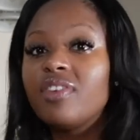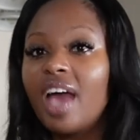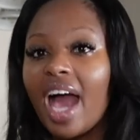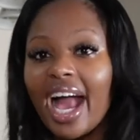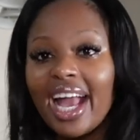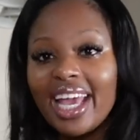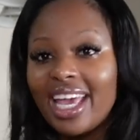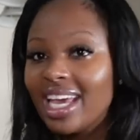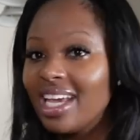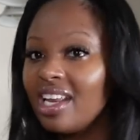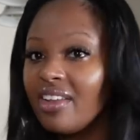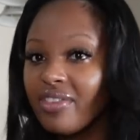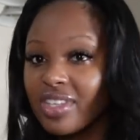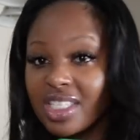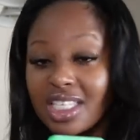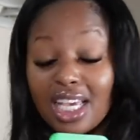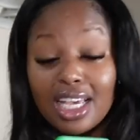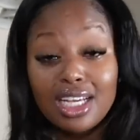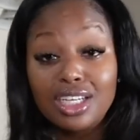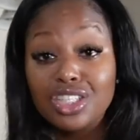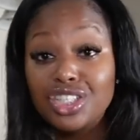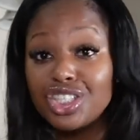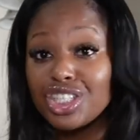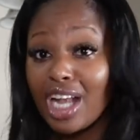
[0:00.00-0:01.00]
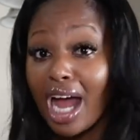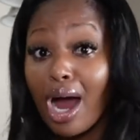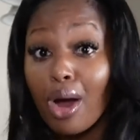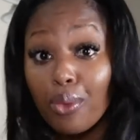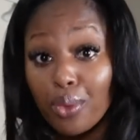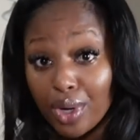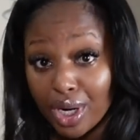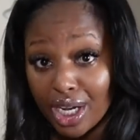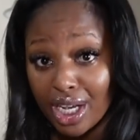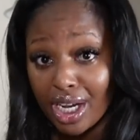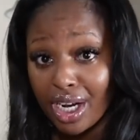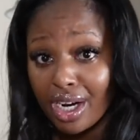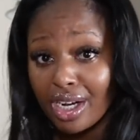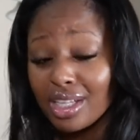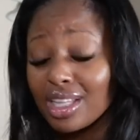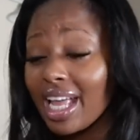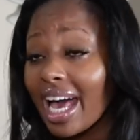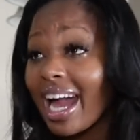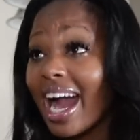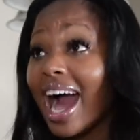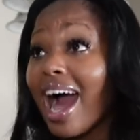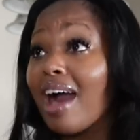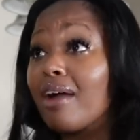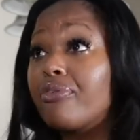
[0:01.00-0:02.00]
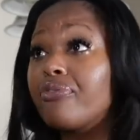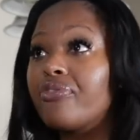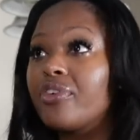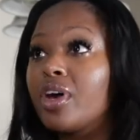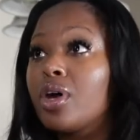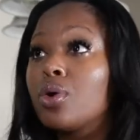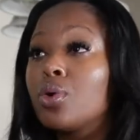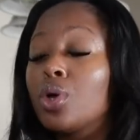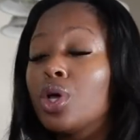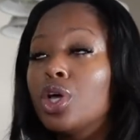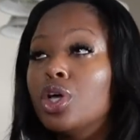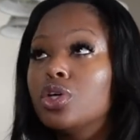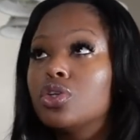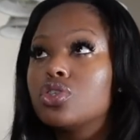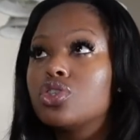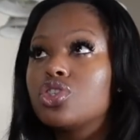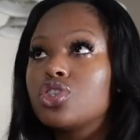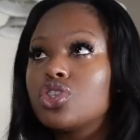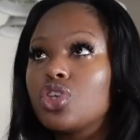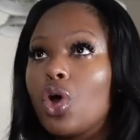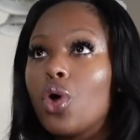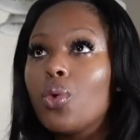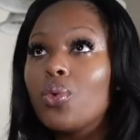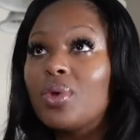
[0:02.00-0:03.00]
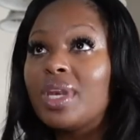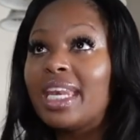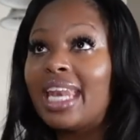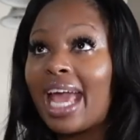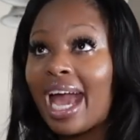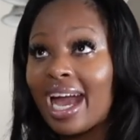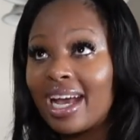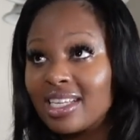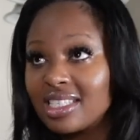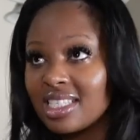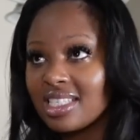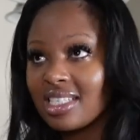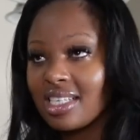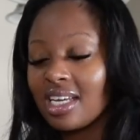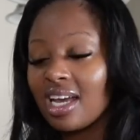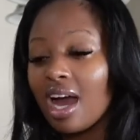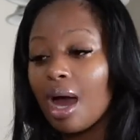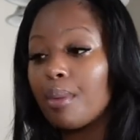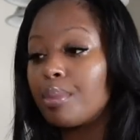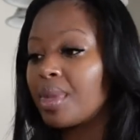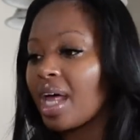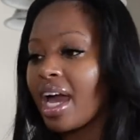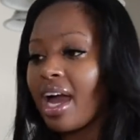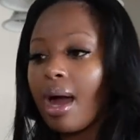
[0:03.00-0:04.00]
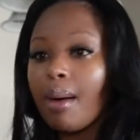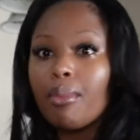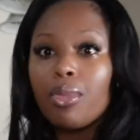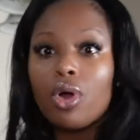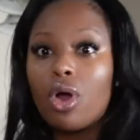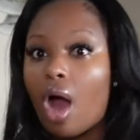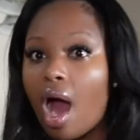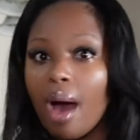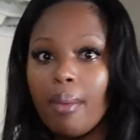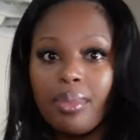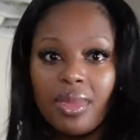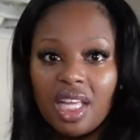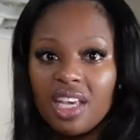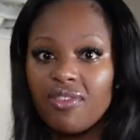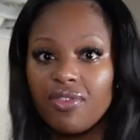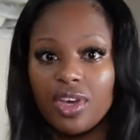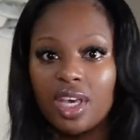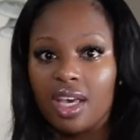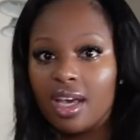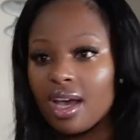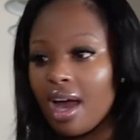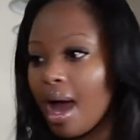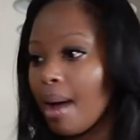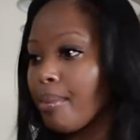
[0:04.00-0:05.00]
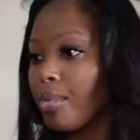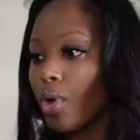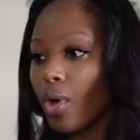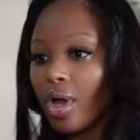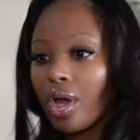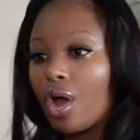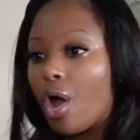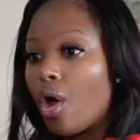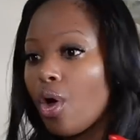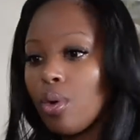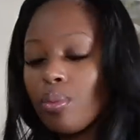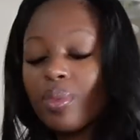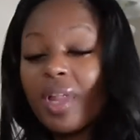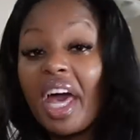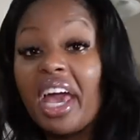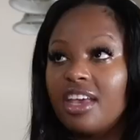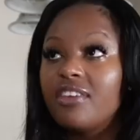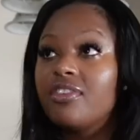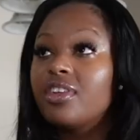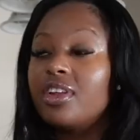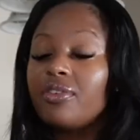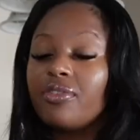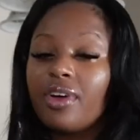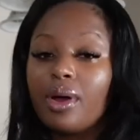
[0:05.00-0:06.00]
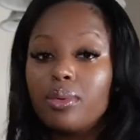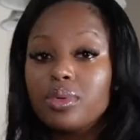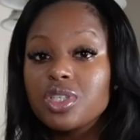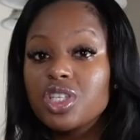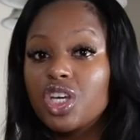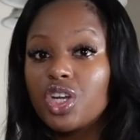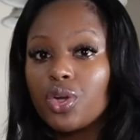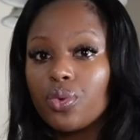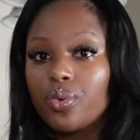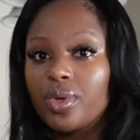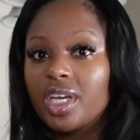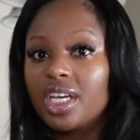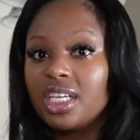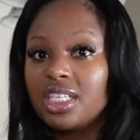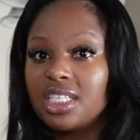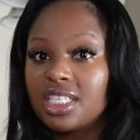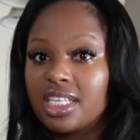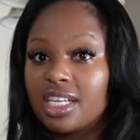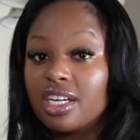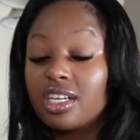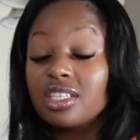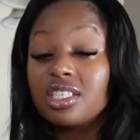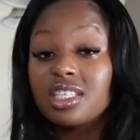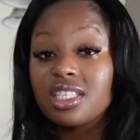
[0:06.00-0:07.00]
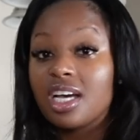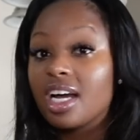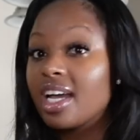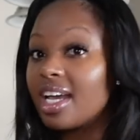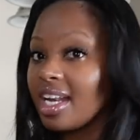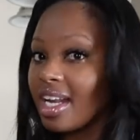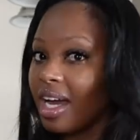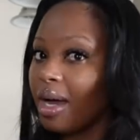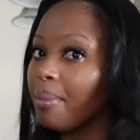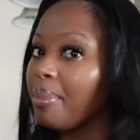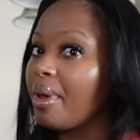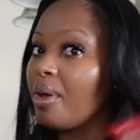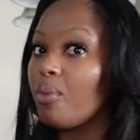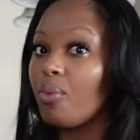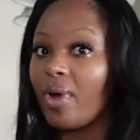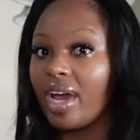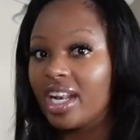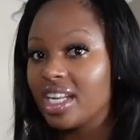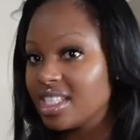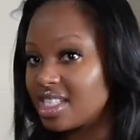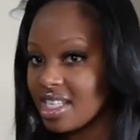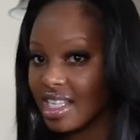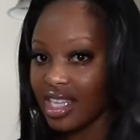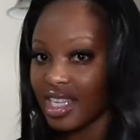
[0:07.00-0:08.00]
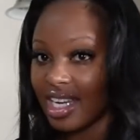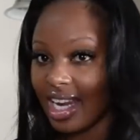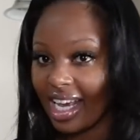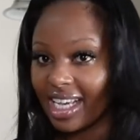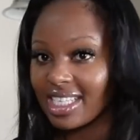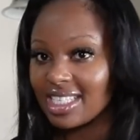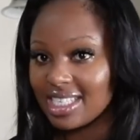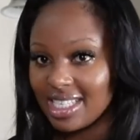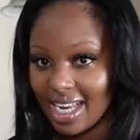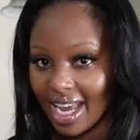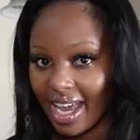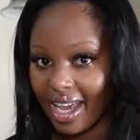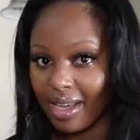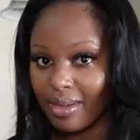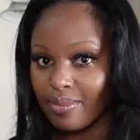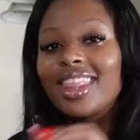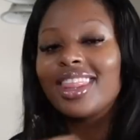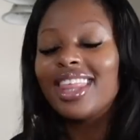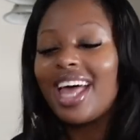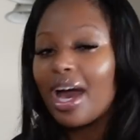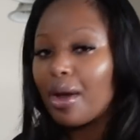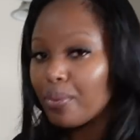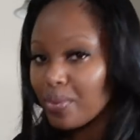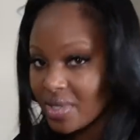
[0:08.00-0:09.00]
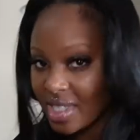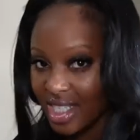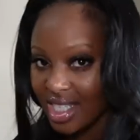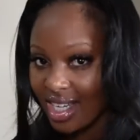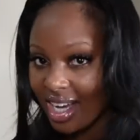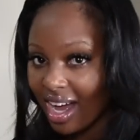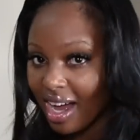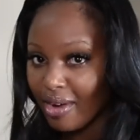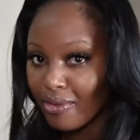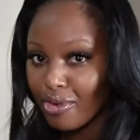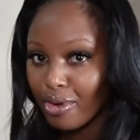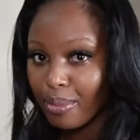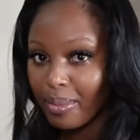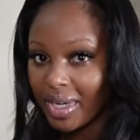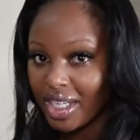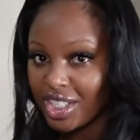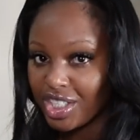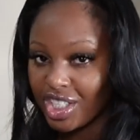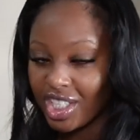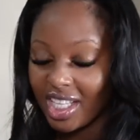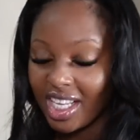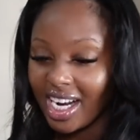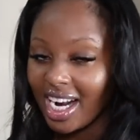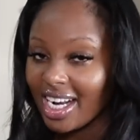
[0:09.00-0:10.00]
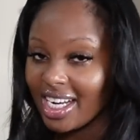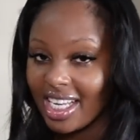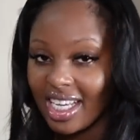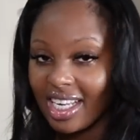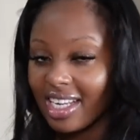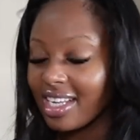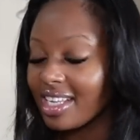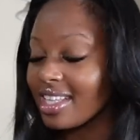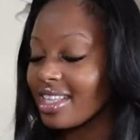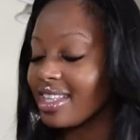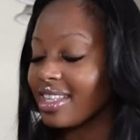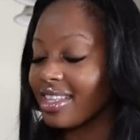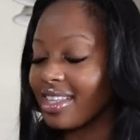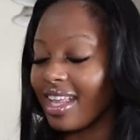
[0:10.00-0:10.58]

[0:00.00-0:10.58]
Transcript: can't even take a shower here. Like I felt so nasty. I'm like, I'm leaving. I'm going home. Like even if I was gonna reconsider, suck it up and wait until the next day, that was the confirmation that I needed,